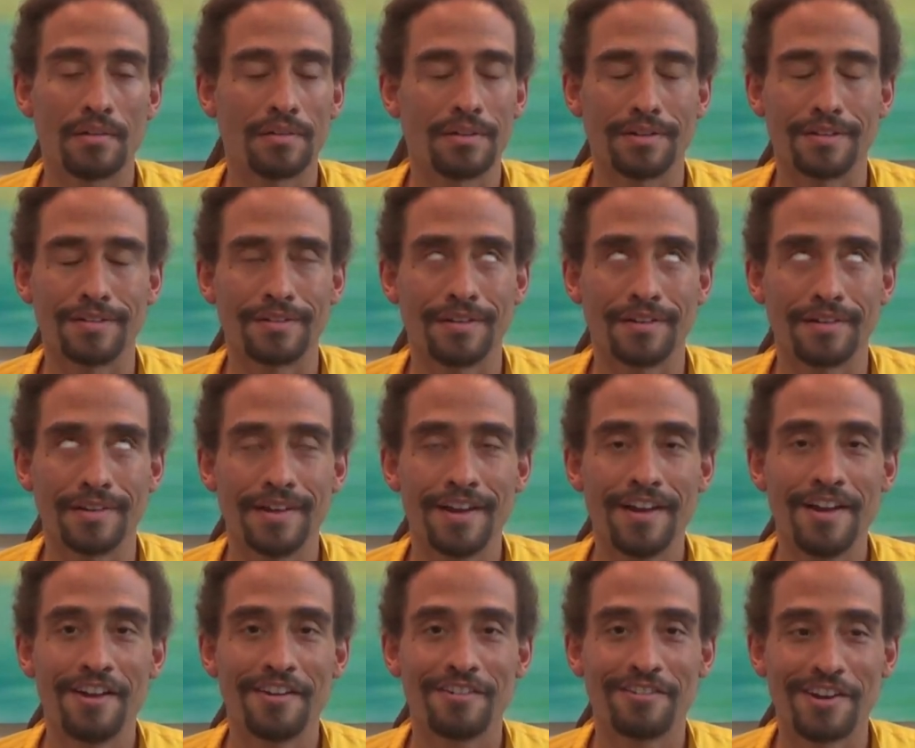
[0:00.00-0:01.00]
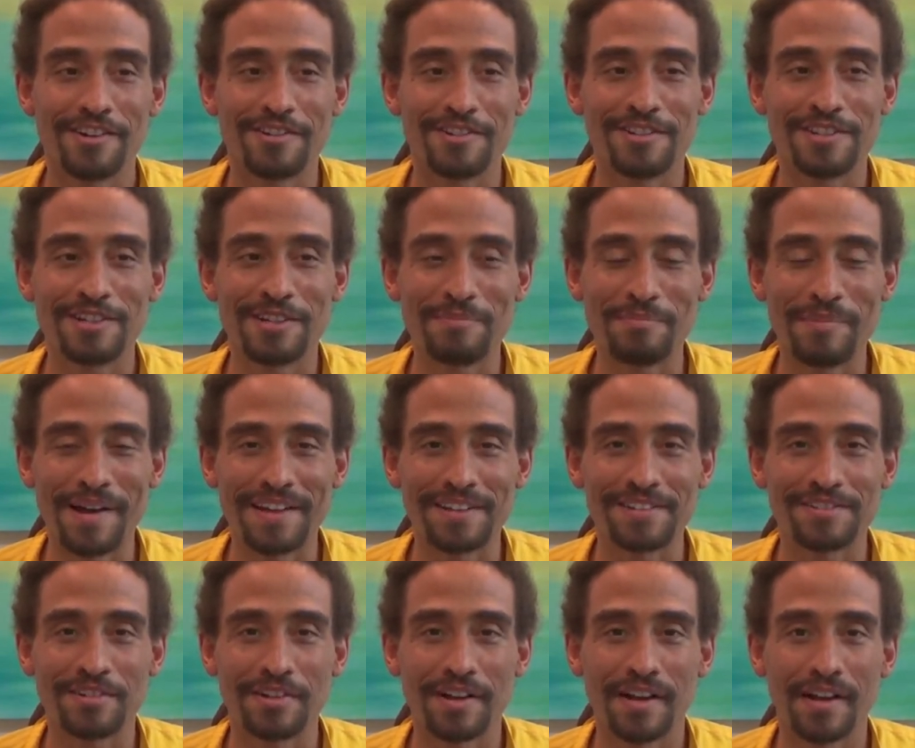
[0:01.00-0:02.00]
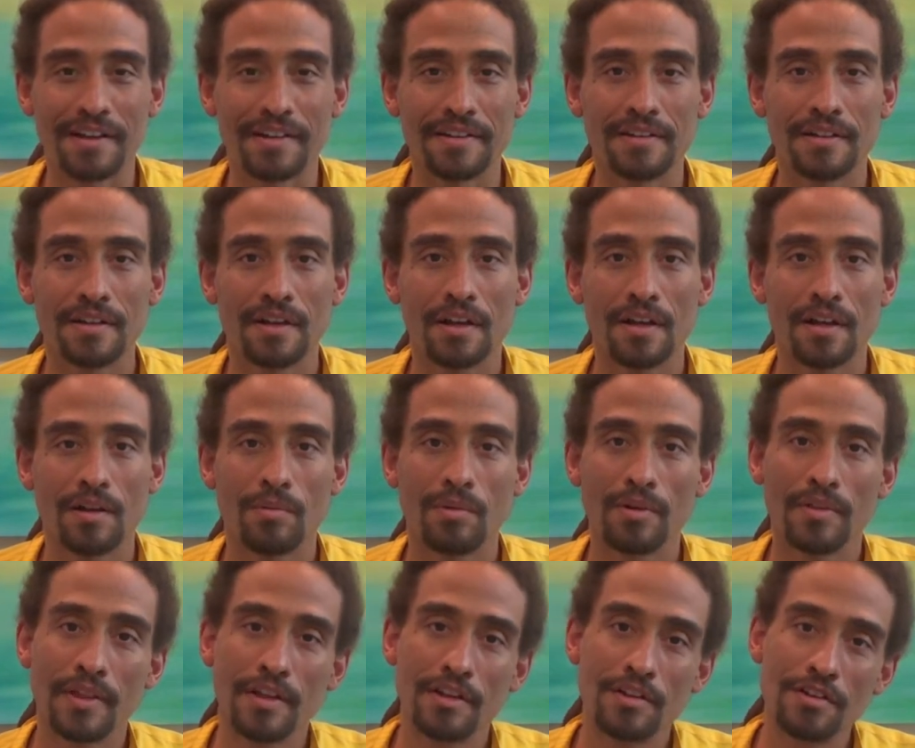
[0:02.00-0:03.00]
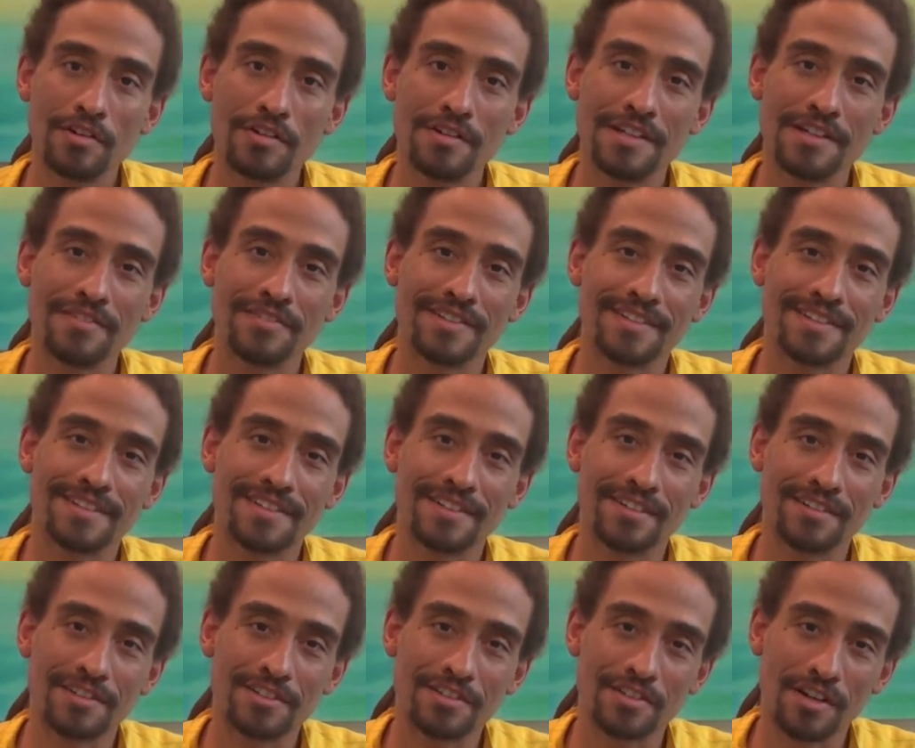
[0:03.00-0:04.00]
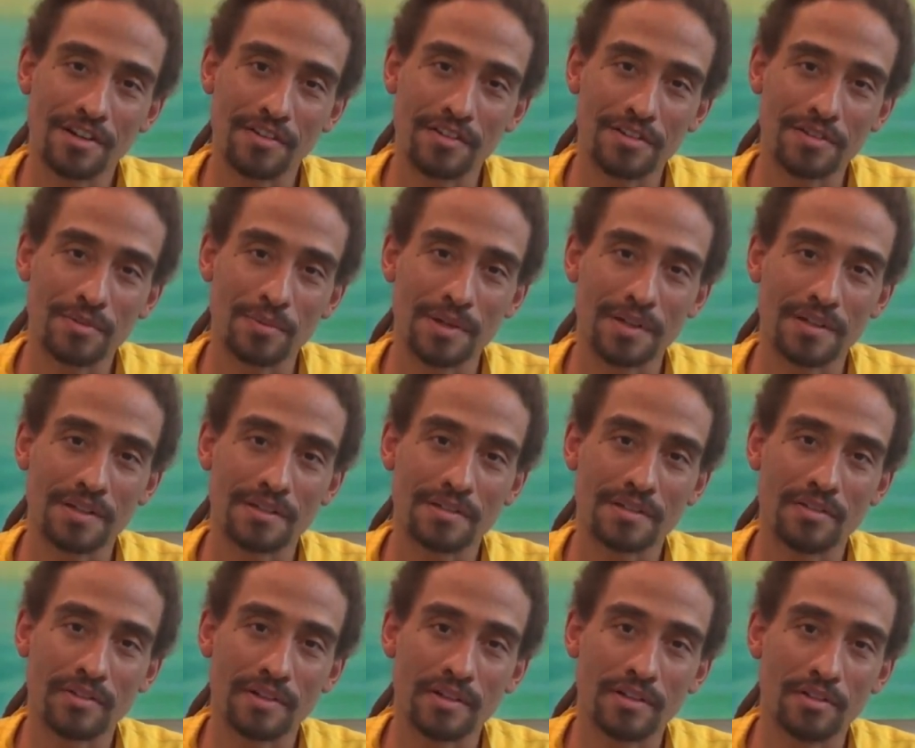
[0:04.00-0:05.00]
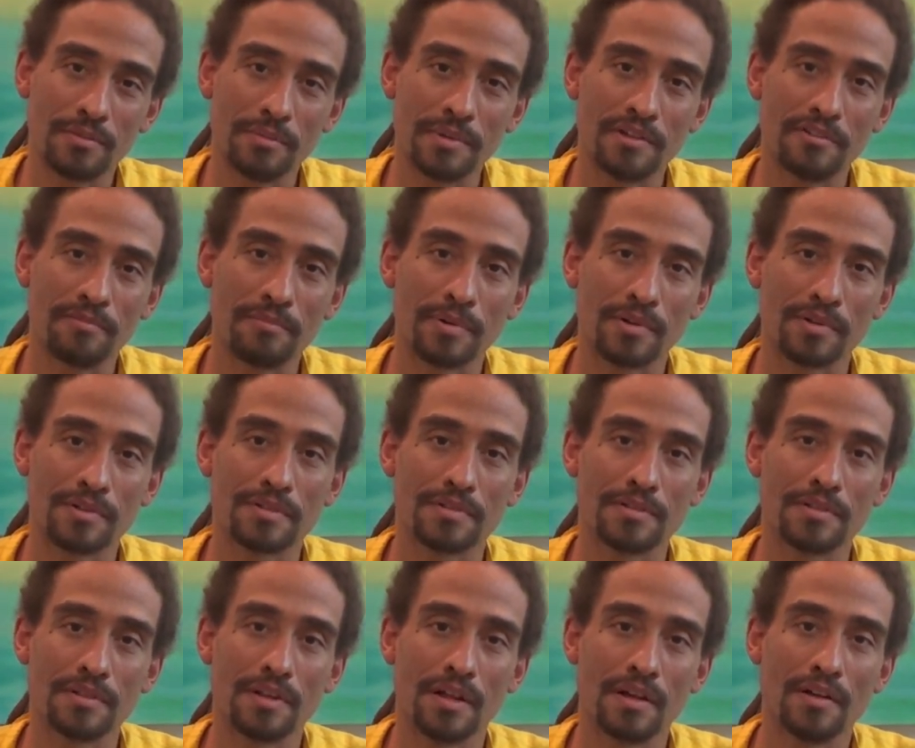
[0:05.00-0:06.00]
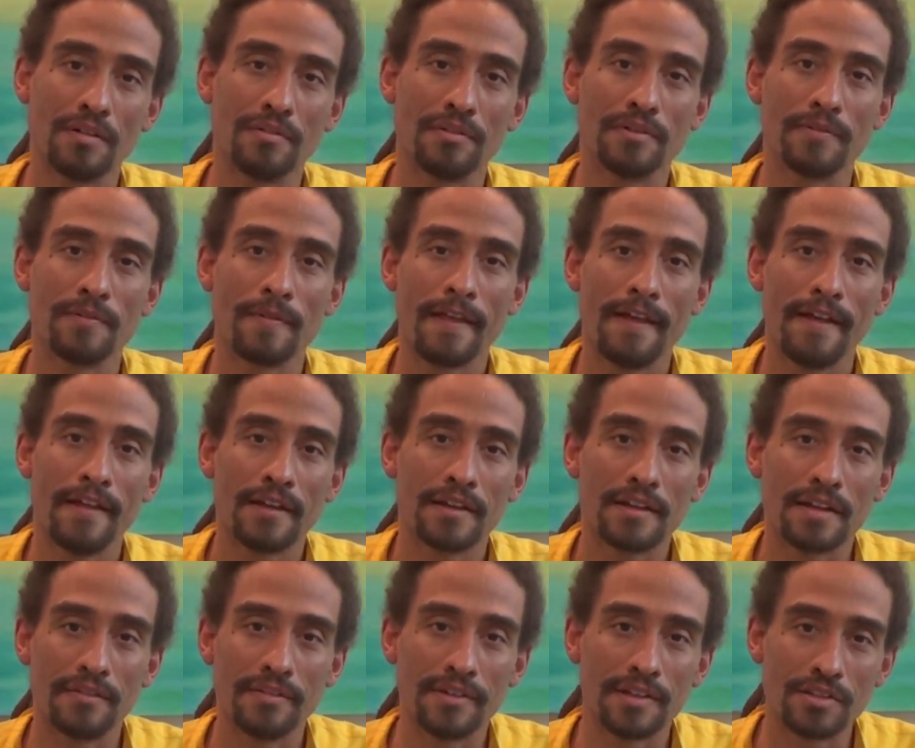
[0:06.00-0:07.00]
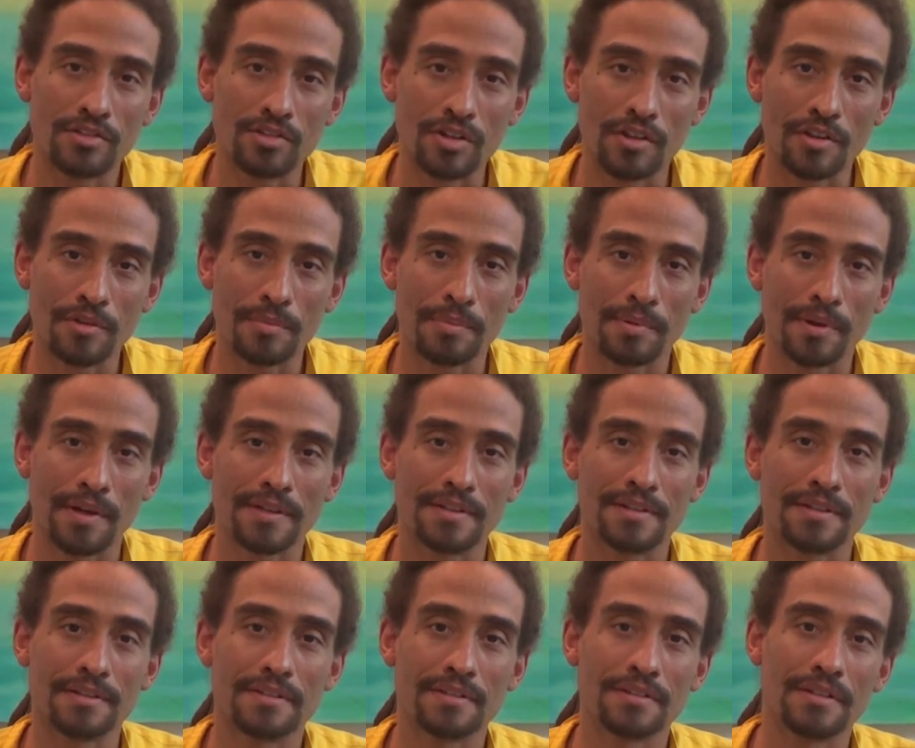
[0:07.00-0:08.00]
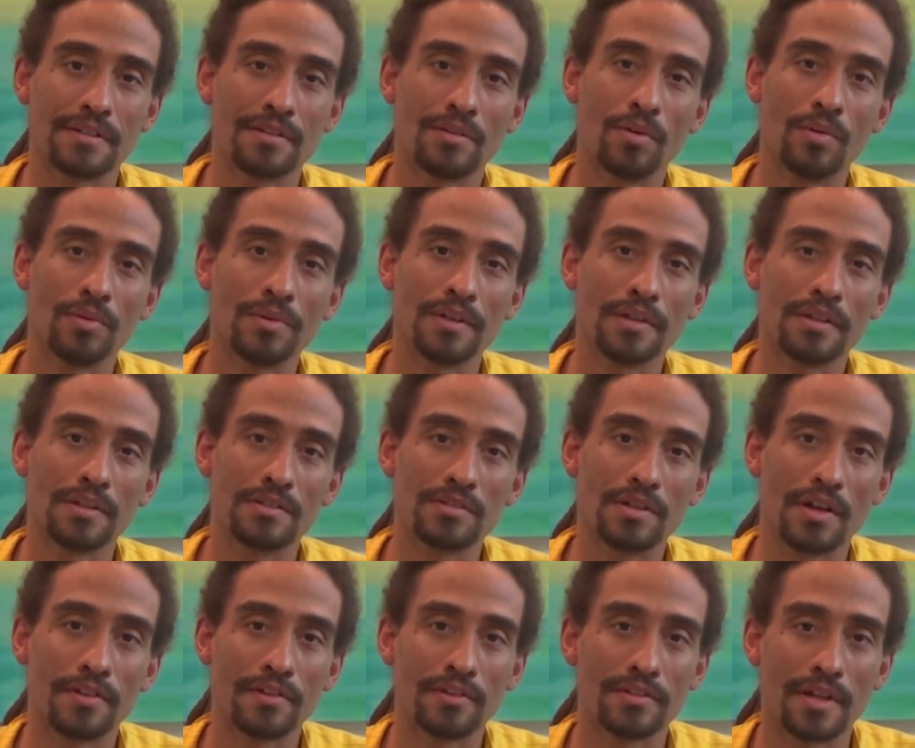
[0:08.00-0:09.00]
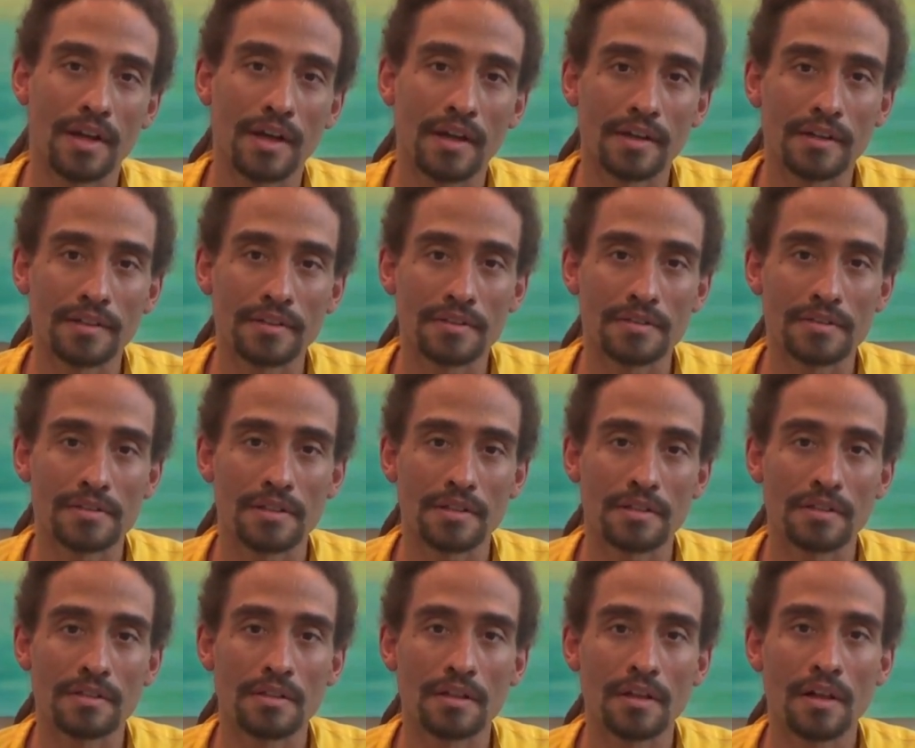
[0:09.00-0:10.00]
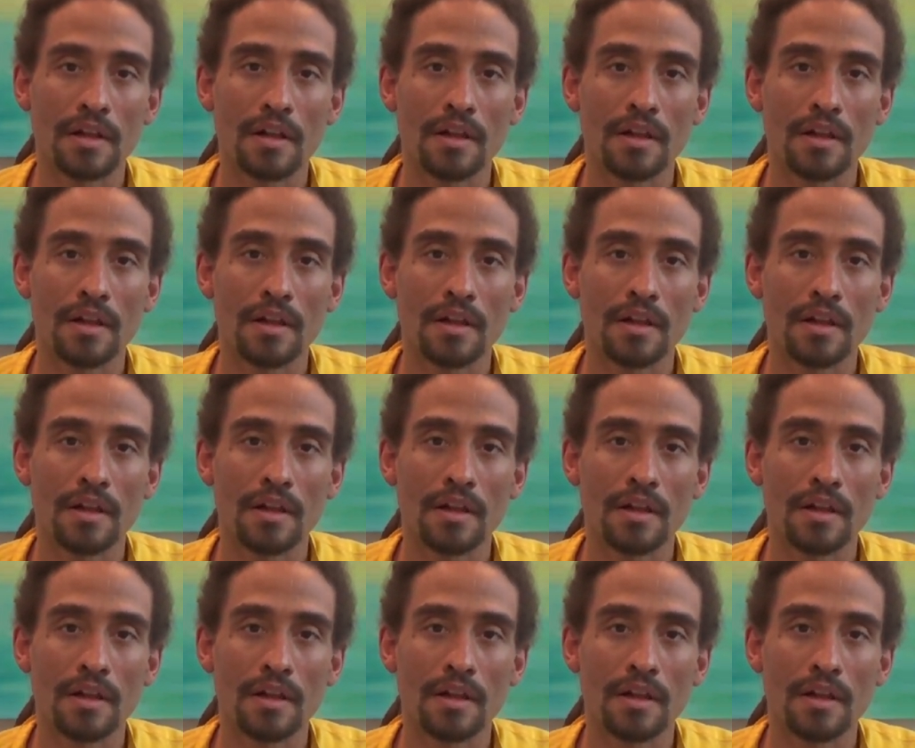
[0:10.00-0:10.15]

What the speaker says: Rajasi and Master had, where they could even still share the sweetness of a little bit of personal love, of giving each other presents and holding each other's hands. And